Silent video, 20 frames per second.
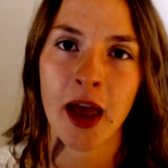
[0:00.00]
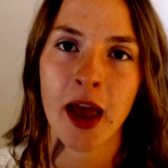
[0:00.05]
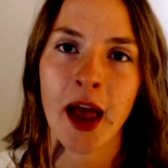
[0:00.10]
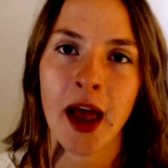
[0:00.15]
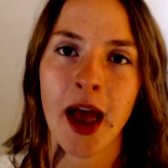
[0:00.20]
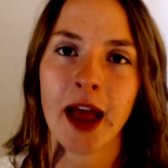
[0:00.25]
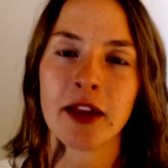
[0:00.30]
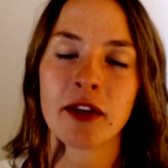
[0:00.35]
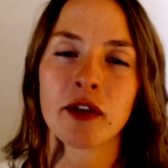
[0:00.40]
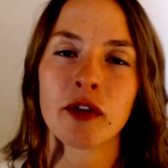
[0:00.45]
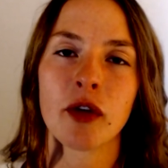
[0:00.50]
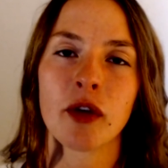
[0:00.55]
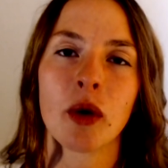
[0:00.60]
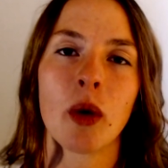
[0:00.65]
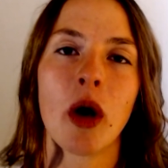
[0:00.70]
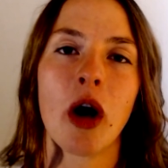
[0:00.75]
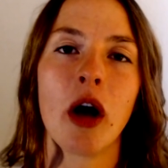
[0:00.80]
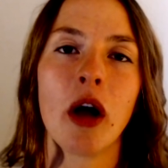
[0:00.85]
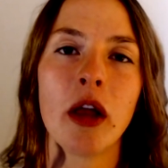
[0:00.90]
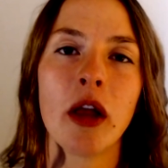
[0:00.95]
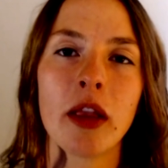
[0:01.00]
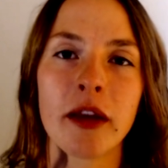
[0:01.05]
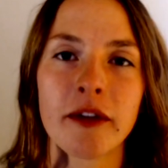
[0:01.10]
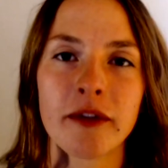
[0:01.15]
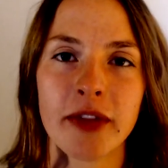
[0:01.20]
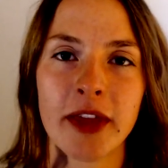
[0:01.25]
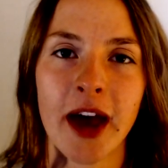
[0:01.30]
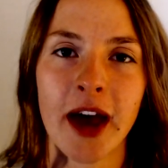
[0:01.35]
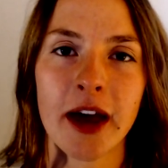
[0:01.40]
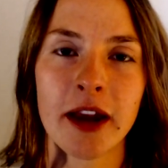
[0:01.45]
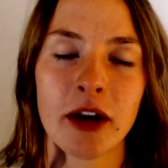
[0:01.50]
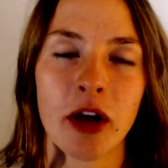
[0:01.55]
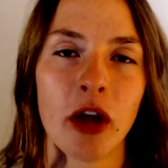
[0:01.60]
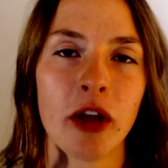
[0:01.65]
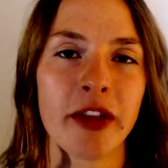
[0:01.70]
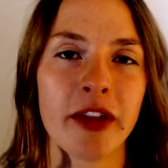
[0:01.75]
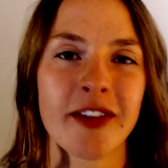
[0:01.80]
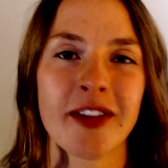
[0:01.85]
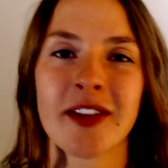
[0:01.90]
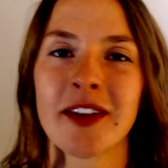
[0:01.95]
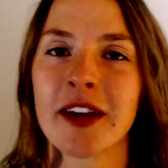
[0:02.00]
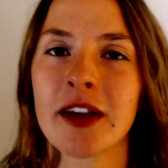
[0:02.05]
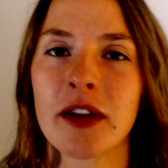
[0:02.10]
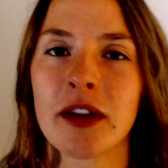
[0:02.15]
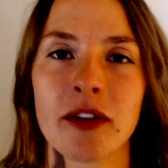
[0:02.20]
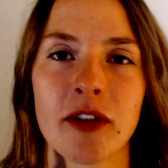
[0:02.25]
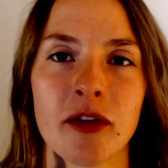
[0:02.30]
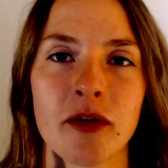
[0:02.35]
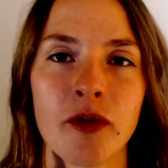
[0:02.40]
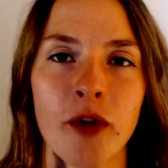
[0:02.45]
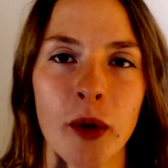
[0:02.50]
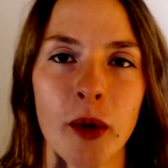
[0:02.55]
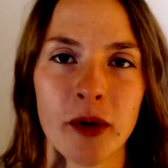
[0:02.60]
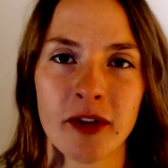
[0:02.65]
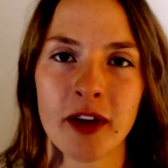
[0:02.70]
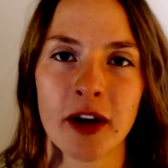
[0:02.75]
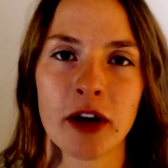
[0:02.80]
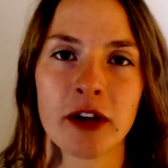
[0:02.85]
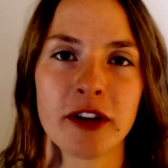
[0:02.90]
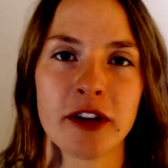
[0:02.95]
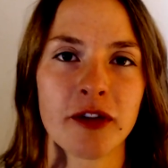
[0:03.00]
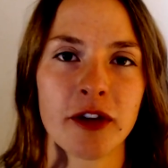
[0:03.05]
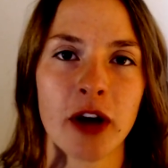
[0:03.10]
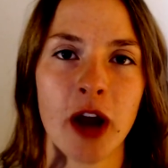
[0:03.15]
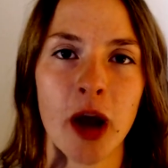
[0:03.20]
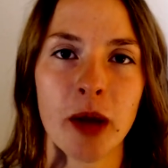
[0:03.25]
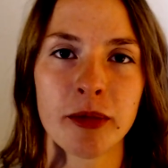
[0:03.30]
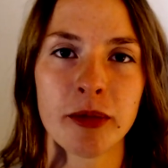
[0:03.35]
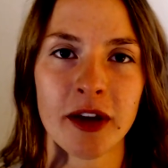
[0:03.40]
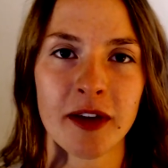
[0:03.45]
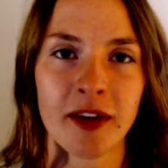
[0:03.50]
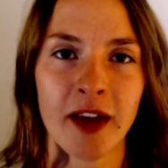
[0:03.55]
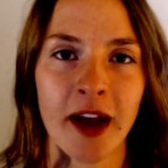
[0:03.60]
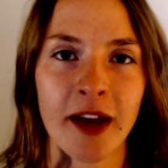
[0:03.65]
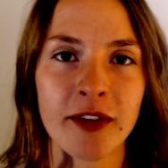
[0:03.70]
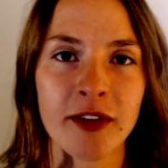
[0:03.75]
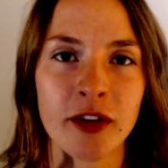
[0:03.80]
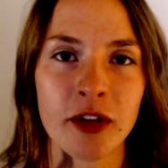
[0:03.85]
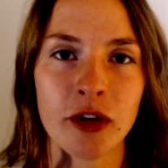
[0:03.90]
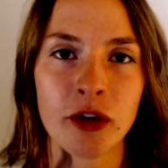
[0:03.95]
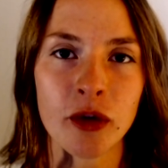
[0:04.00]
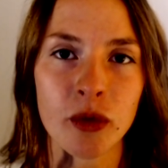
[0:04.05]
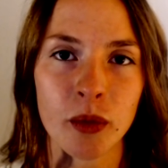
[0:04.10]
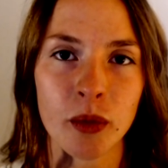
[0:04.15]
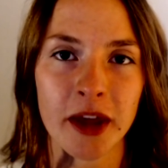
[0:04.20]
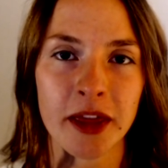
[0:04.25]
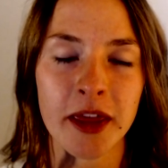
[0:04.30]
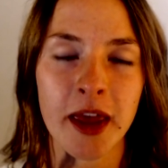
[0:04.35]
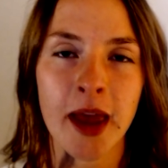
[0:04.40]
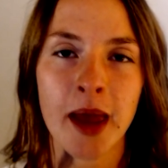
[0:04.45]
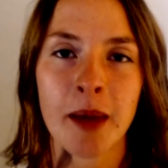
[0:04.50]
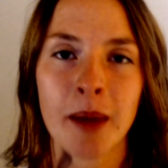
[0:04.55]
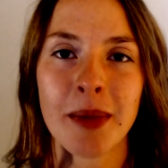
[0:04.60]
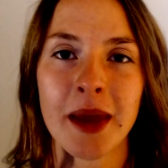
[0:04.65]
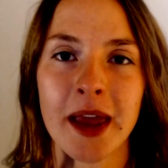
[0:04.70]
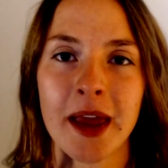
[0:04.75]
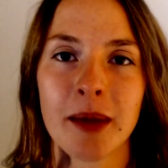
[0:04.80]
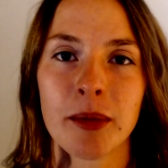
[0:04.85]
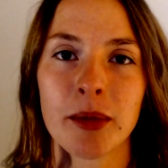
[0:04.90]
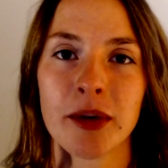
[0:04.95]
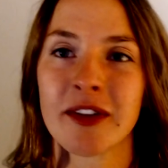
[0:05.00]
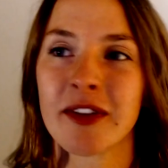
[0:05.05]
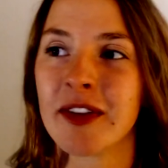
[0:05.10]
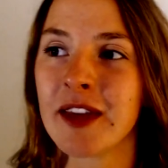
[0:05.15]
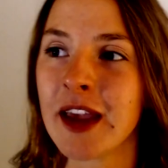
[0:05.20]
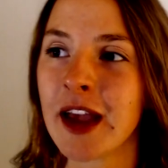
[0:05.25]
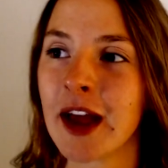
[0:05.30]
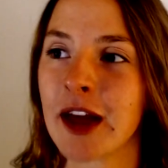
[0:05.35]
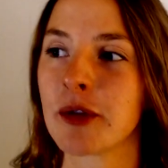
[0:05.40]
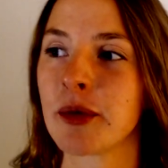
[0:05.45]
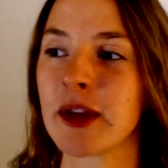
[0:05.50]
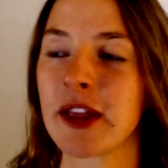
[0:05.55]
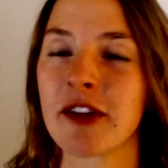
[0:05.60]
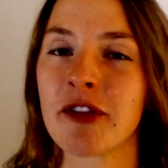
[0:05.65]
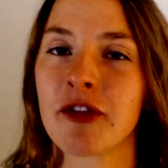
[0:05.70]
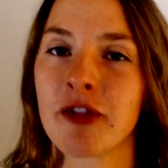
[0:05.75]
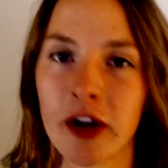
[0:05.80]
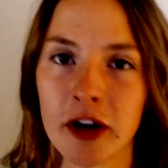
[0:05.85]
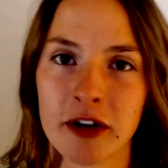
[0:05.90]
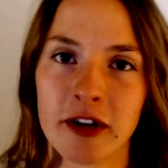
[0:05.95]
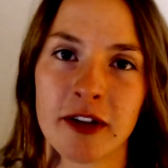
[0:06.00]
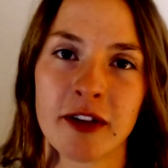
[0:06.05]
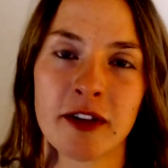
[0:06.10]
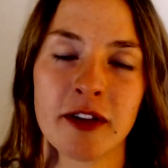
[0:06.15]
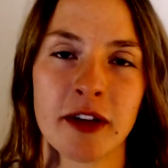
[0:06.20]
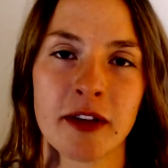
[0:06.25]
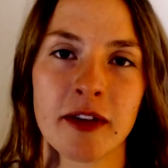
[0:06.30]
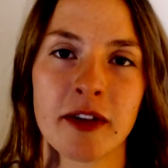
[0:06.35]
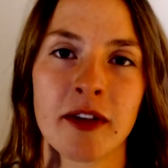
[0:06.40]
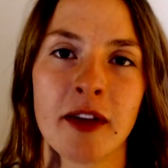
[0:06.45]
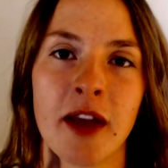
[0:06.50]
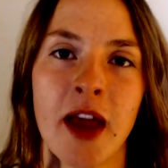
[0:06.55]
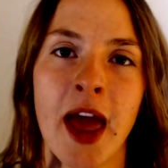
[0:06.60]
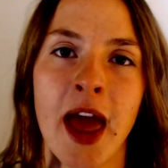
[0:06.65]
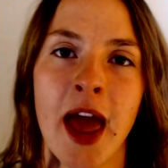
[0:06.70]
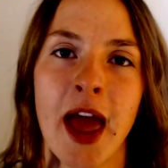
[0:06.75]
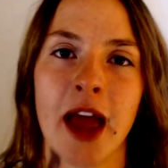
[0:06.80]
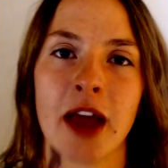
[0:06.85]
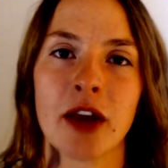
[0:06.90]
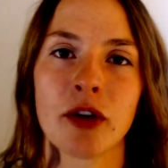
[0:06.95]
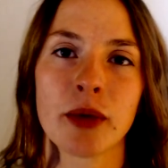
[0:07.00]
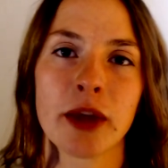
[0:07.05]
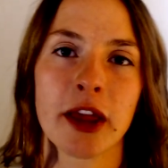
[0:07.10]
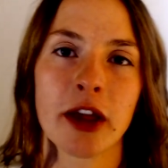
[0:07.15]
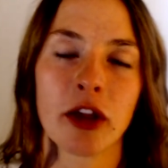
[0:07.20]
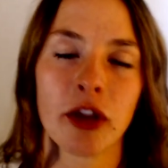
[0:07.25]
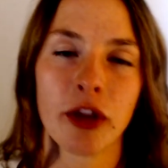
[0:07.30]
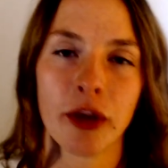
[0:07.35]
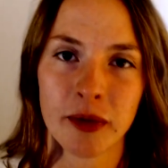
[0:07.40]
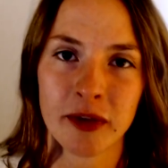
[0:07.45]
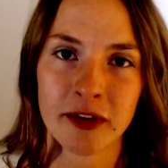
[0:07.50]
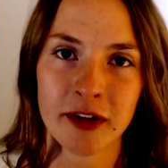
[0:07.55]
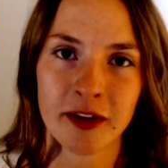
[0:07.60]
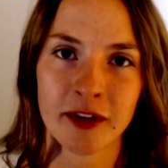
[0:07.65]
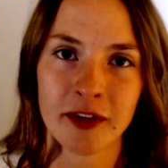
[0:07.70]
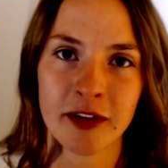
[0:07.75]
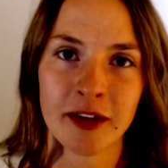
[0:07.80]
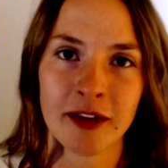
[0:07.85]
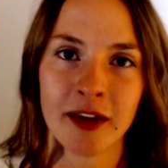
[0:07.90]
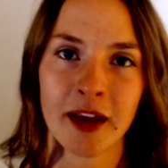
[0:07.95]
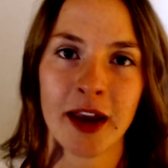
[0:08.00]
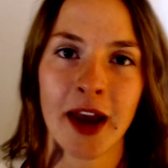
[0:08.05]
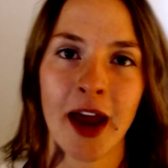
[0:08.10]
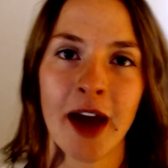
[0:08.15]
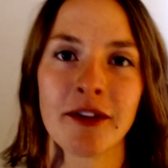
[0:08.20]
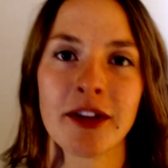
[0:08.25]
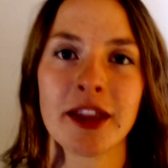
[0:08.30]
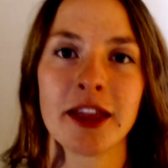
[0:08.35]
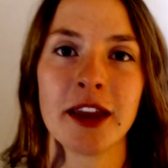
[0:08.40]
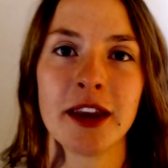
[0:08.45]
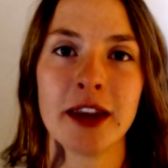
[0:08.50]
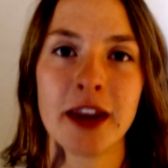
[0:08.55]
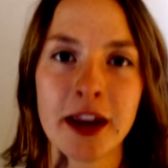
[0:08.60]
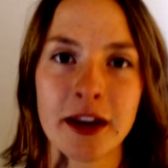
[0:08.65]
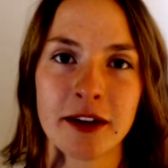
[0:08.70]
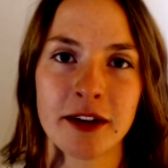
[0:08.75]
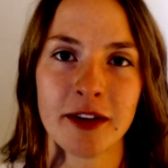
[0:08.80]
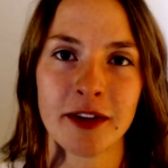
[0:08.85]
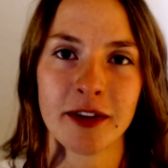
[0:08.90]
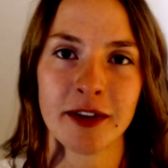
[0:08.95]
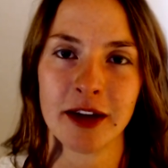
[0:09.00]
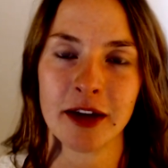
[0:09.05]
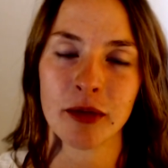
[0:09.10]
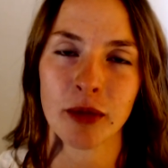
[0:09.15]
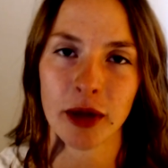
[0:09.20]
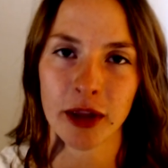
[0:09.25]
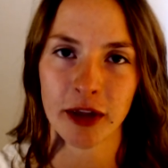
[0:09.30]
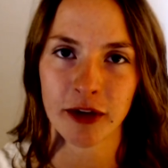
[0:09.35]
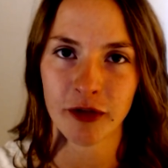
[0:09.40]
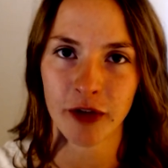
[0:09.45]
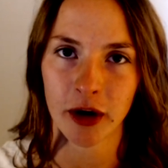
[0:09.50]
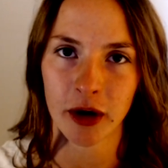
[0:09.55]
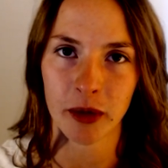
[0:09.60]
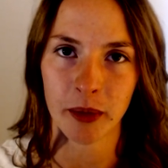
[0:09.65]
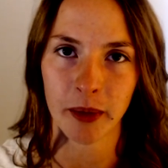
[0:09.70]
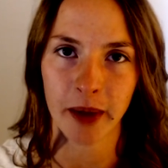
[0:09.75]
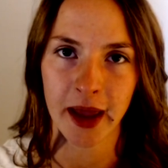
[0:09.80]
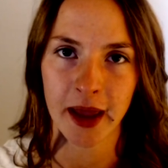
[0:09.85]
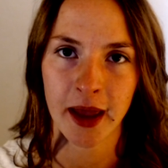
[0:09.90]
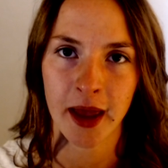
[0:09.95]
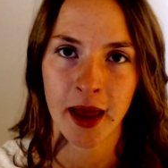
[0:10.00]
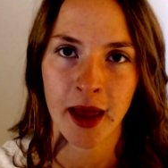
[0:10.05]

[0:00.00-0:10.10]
And so all of that, all the skills of focusing on different objects has to do with being able to see at a really far distance and a really close distance and having the need to see really far away.